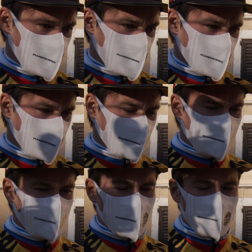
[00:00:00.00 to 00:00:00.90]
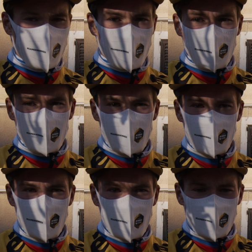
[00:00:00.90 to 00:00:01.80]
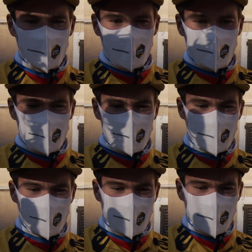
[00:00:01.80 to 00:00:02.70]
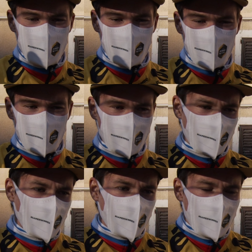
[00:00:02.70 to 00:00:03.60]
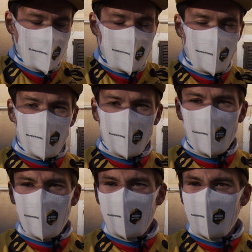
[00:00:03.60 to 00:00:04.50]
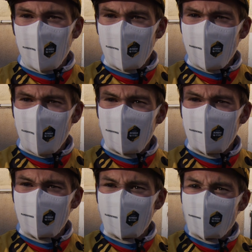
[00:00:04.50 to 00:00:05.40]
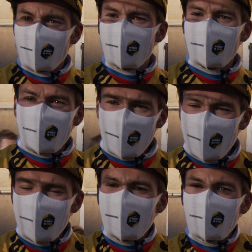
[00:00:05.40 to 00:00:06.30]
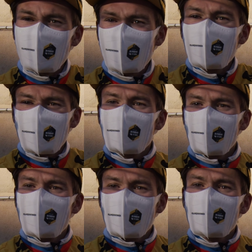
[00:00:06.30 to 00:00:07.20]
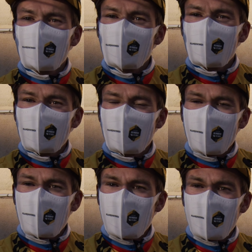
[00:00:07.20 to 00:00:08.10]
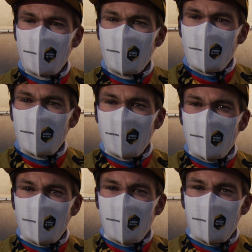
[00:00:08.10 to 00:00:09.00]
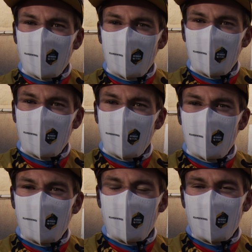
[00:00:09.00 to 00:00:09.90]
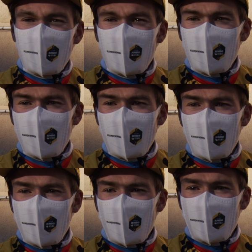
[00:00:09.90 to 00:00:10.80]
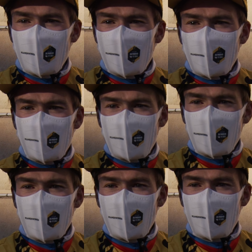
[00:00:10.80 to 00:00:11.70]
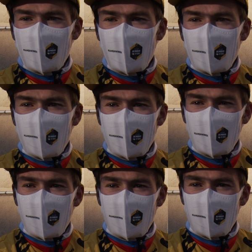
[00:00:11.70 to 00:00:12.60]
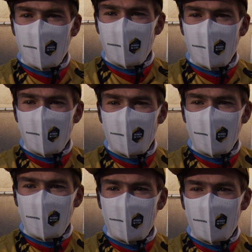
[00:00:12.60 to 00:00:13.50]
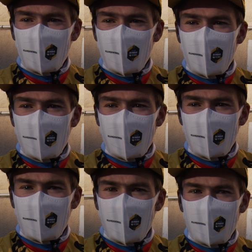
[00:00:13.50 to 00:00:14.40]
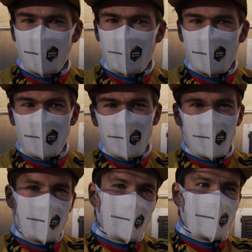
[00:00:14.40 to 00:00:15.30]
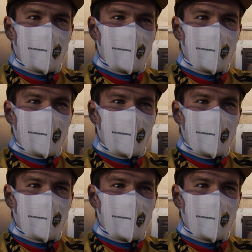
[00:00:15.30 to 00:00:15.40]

yeah, a little pity, but uh, yeah, we go on to the next ones. Yeah, an incredible bad luck with the, with the last days. I mean, last year at the Tour, there was a Dauphiné also. La Vuelta was not easy also, even if you won, if you won it, but.